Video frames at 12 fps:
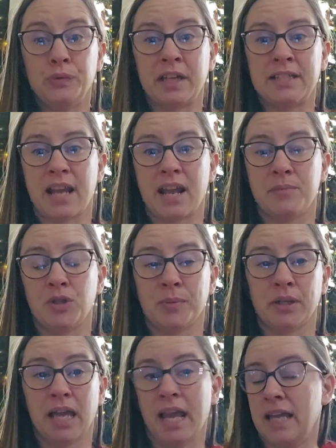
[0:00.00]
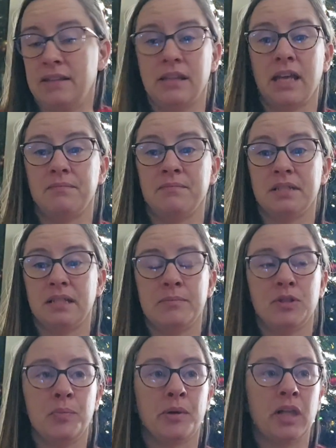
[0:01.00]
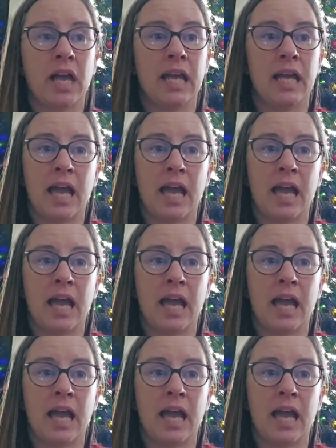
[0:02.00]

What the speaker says: They stay up super late and then they sleep super late.